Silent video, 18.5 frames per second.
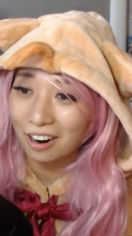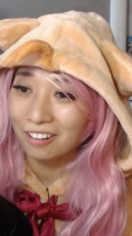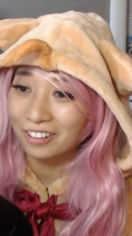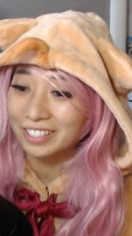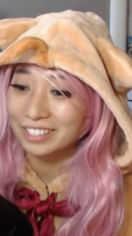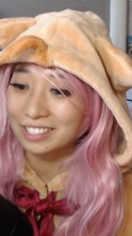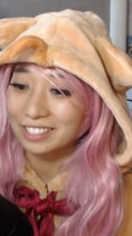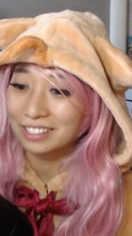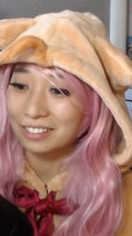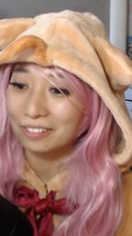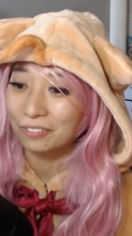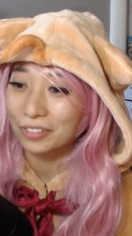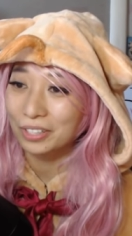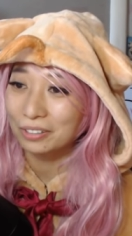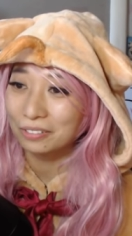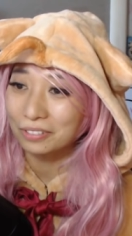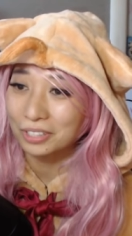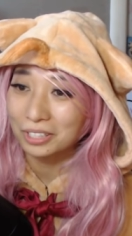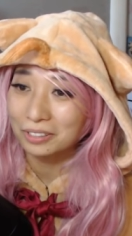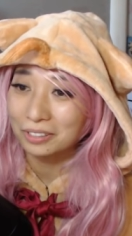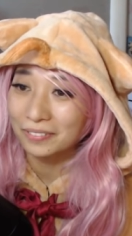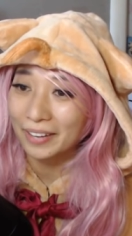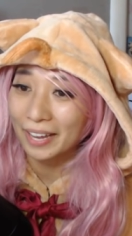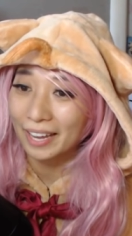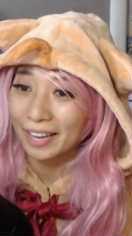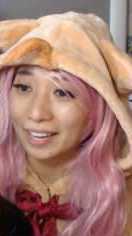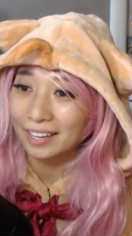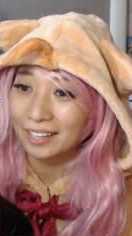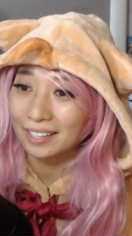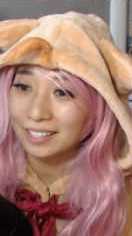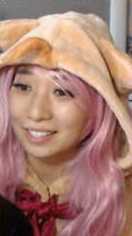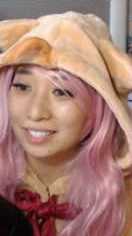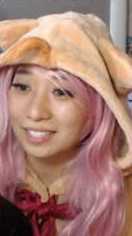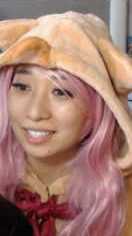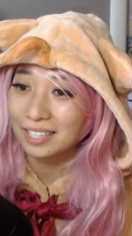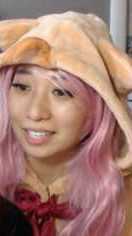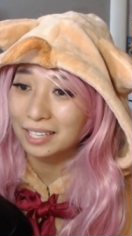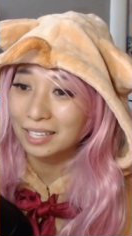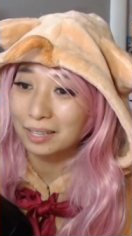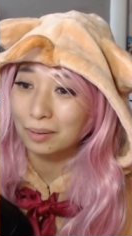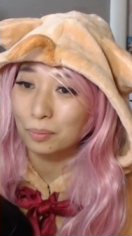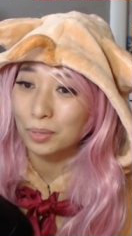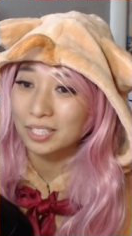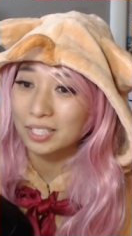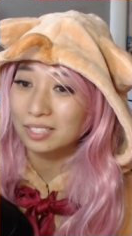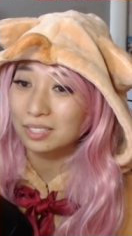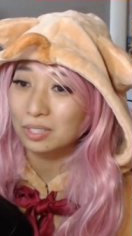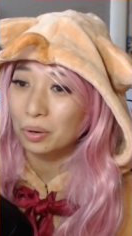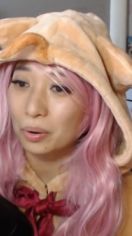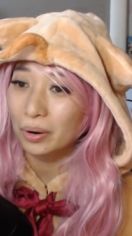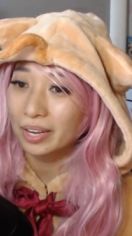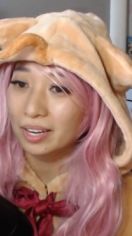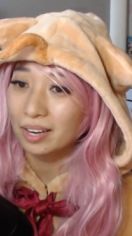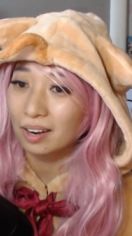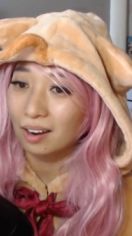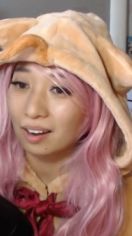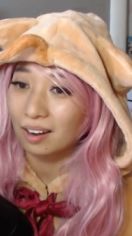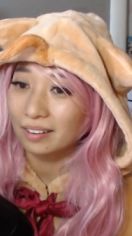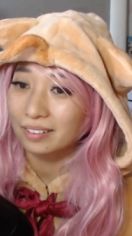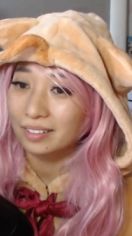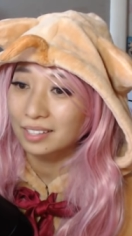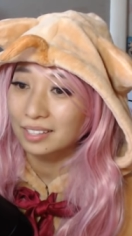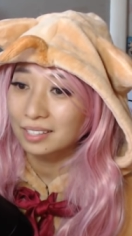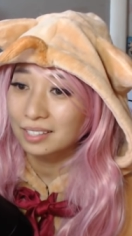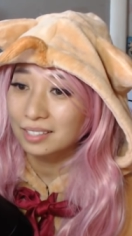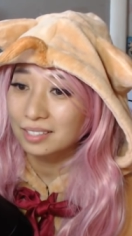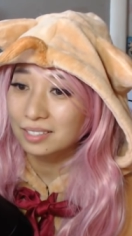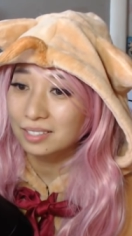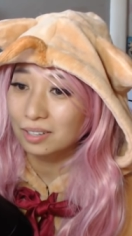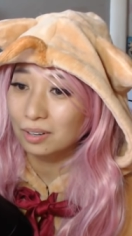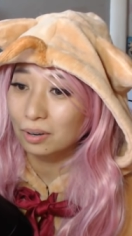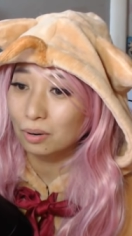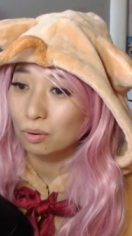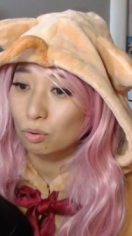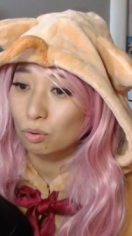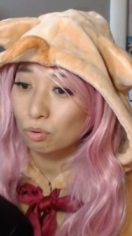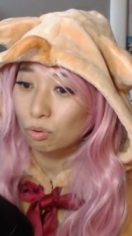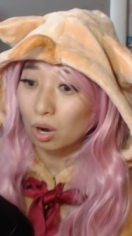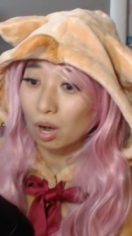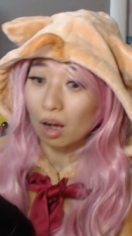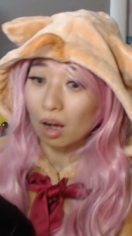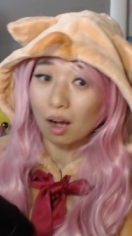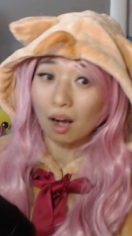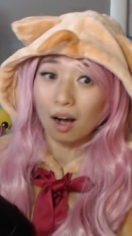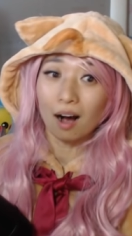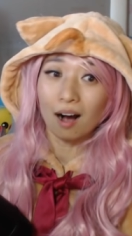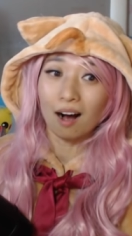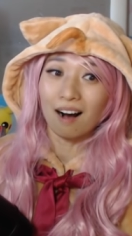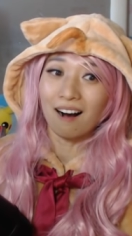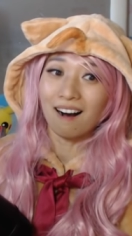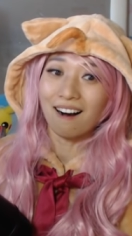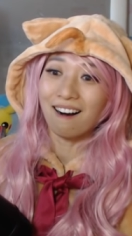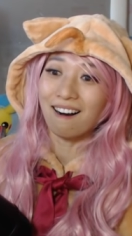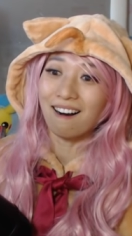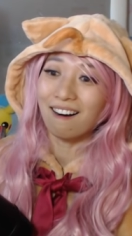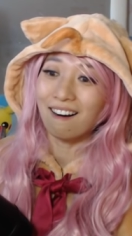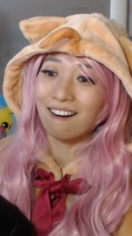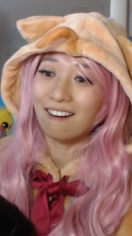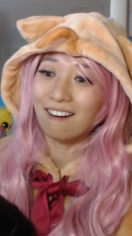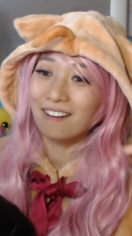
go into the view room and see what's going on. So, whoa!